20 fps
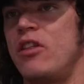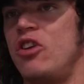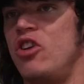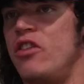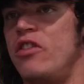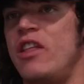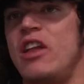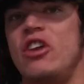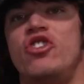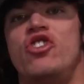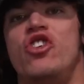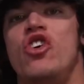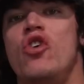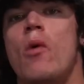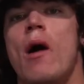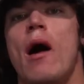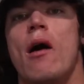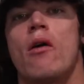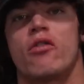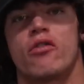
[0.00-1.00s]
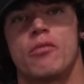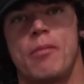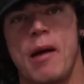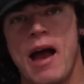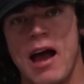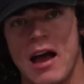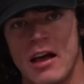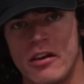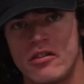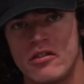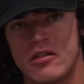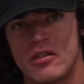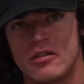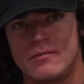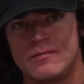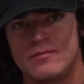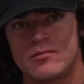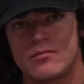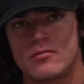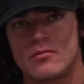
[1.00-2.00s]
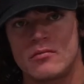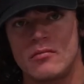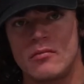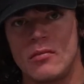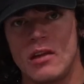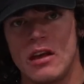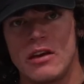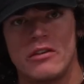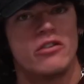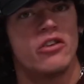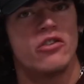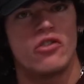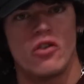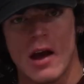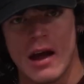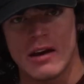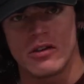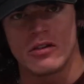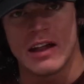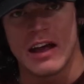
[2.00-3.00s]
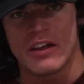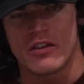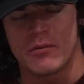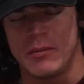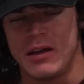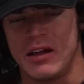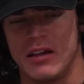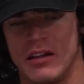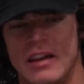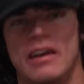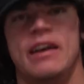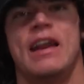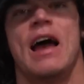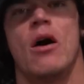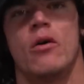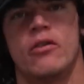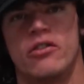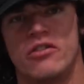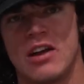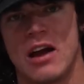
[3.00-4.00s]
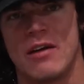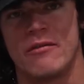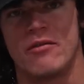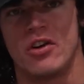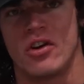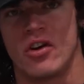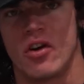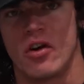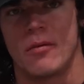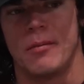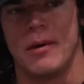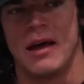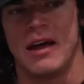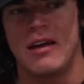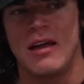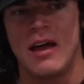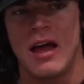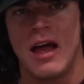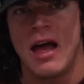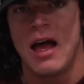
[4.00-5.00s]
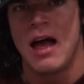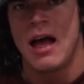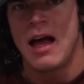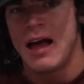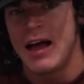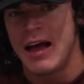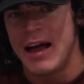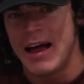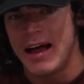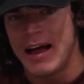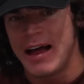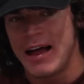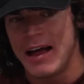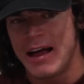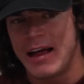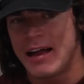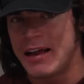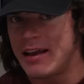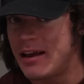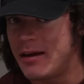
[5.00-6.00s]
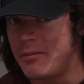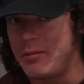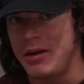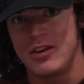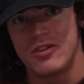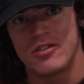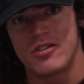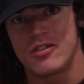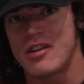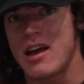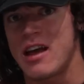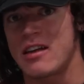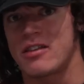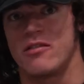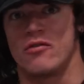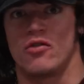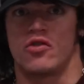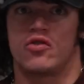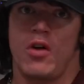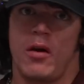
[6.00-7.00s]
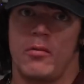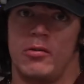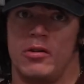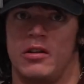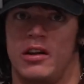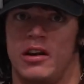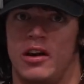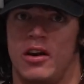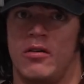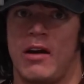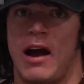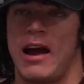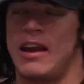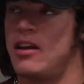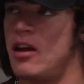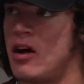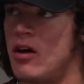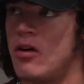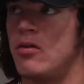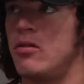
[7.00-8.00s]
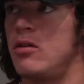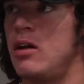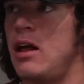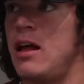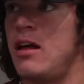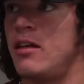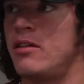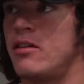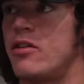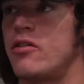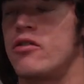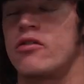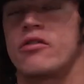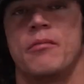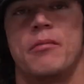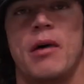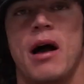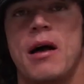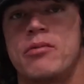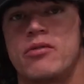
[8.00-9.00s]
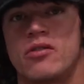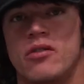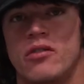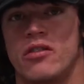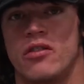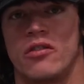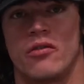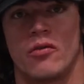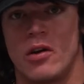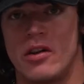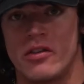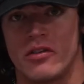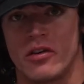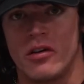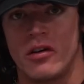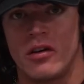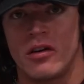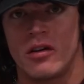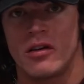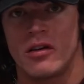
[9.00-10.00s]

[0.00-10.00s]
And then 2 hours passed since you had your last meal, and now it's time for you to go to bed. I mean, you're just asking for trouble, I know that there's some popsicles in the freezer.